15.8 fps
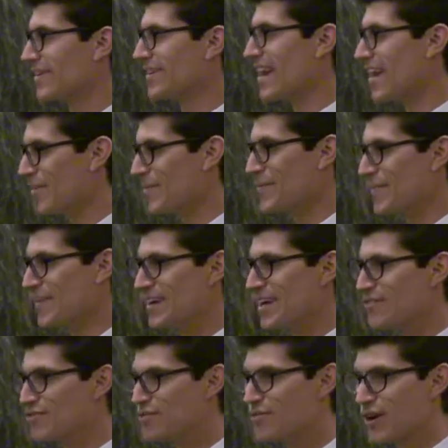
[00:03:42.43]
Now,
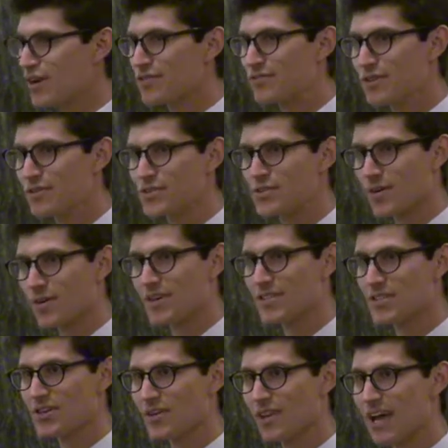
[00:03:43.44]
if you've heard a few stories
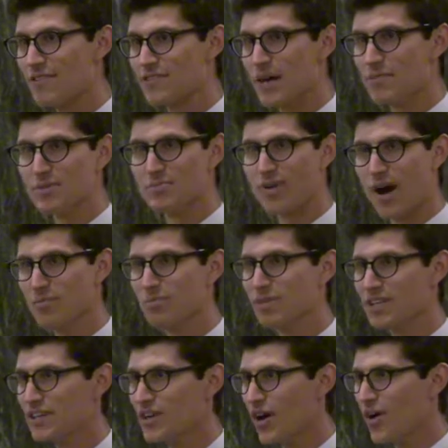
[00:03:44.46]
in your lifetime, you
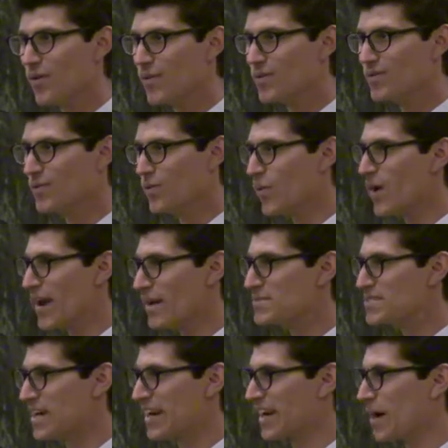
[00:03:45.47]
probably know what I'm
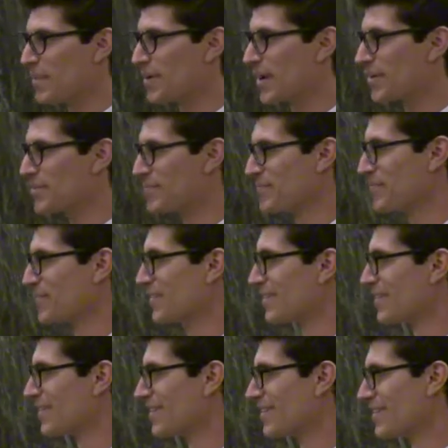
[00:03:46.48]
saying about him.
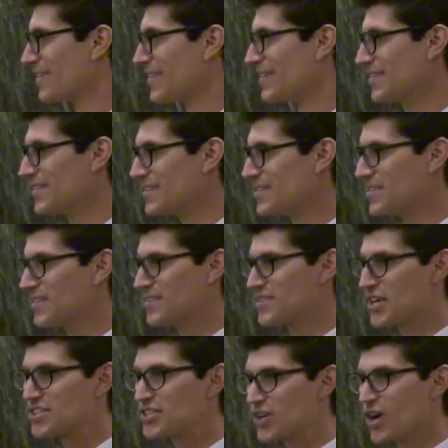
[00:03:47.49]

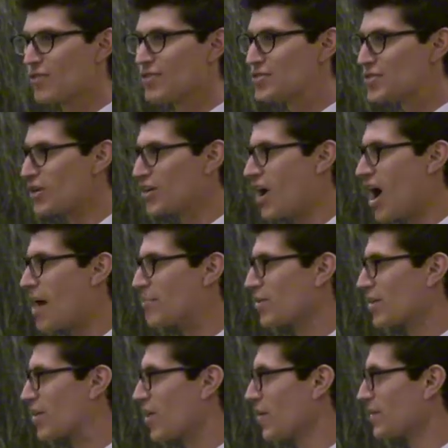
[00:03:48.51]
Shostakovich wrote an
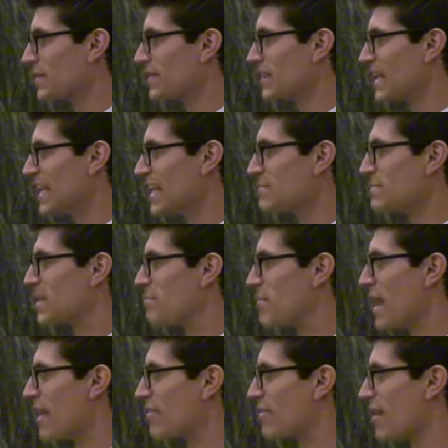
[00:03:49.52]
opera called Lady
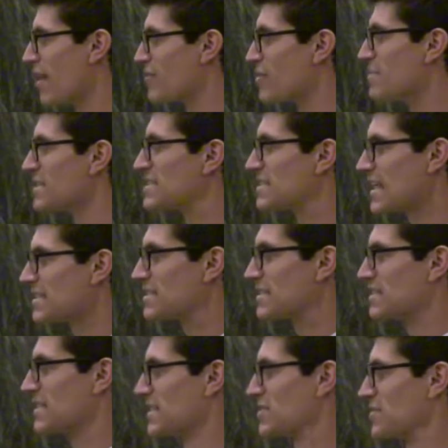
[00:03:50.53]
Macbeth of an
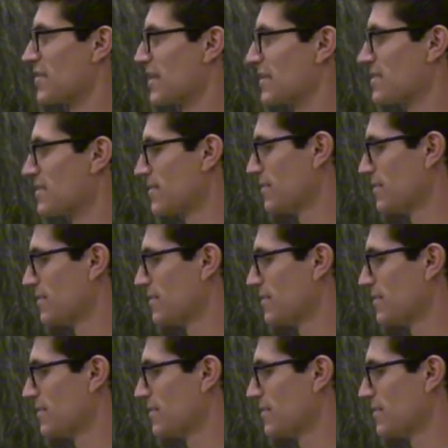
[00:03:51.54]
Sensitive Instrument,